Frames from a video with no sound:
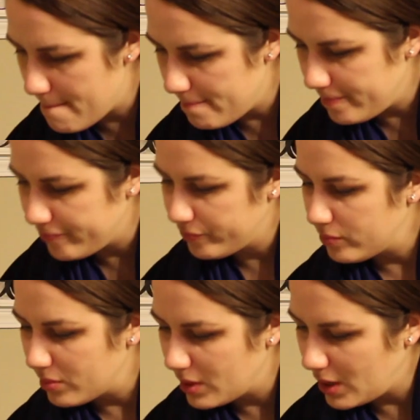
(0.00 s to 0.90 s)

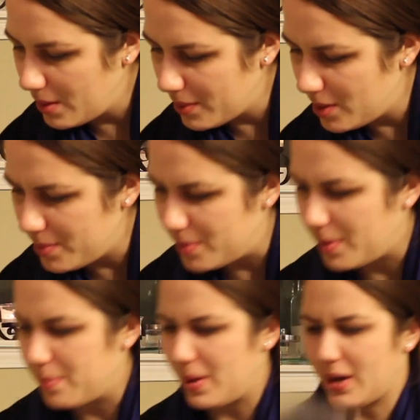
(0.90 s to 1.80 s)
I'm going to put
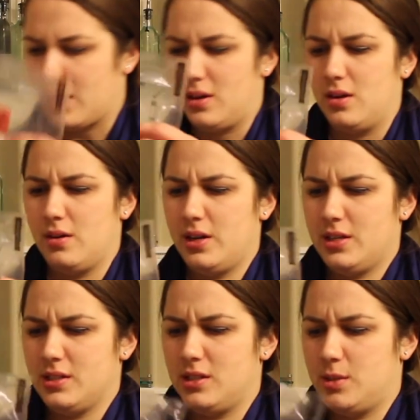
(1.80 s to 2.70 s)
mine back in here. It
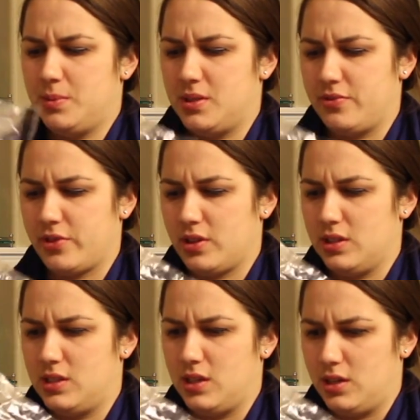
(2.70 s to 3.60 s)
doesn't
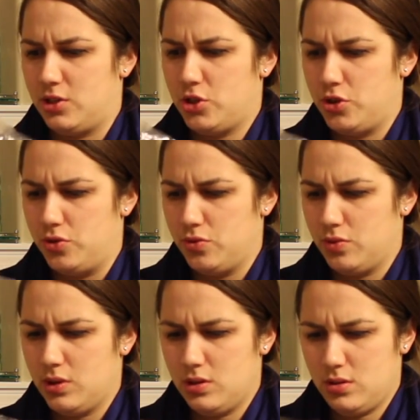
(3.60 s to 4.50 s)
specifically say to
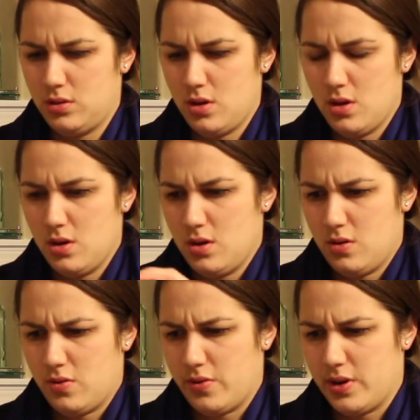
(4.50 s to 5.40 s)

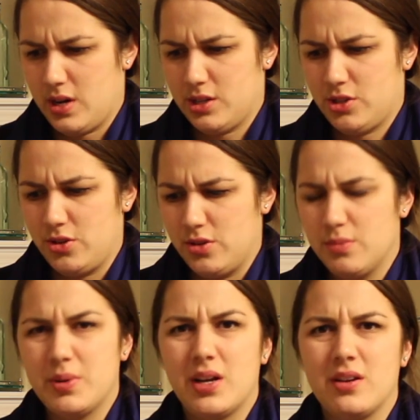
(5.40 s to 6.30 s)
or not
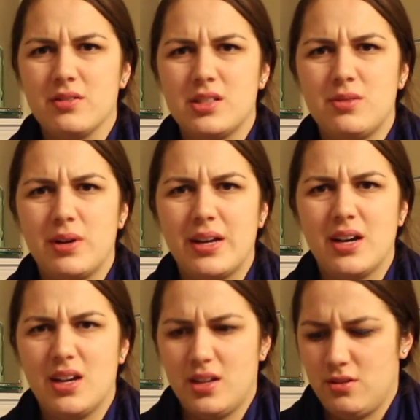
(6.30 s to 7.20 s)
to, but I don't see why
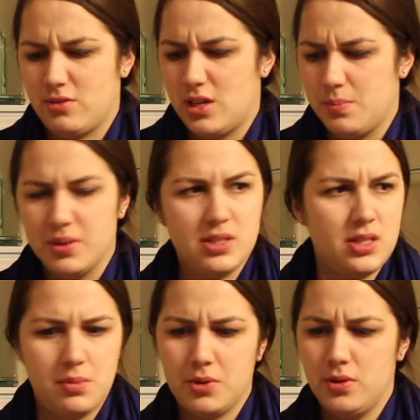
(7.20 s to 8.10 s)
not. We'll keep it stable.